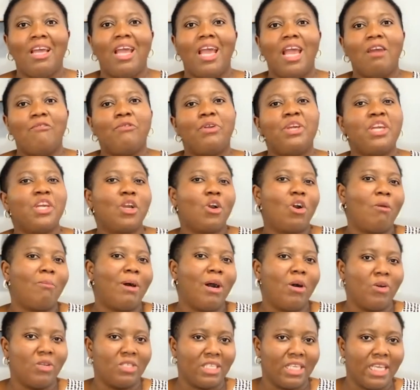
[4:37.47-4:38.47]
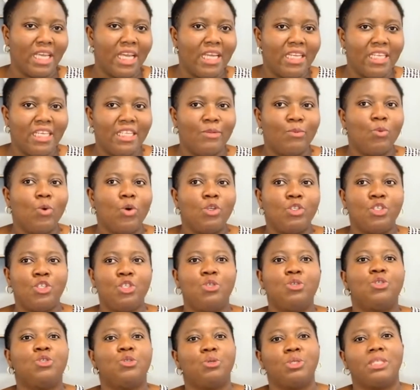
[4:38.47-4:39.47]
Every income I was earning was
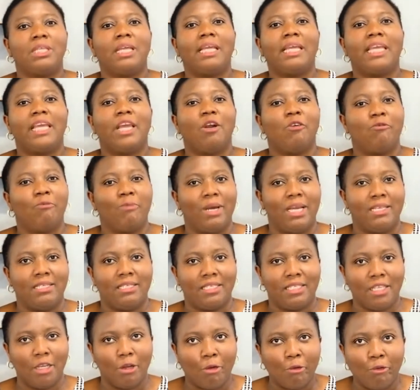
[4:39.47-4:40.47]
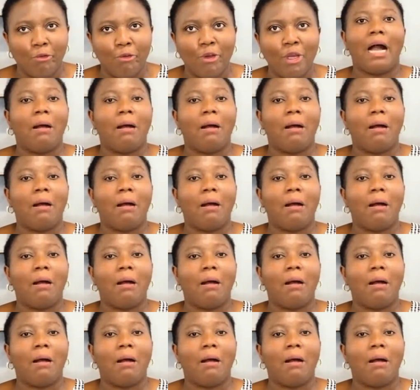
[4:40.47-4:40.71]
used to take care of myself.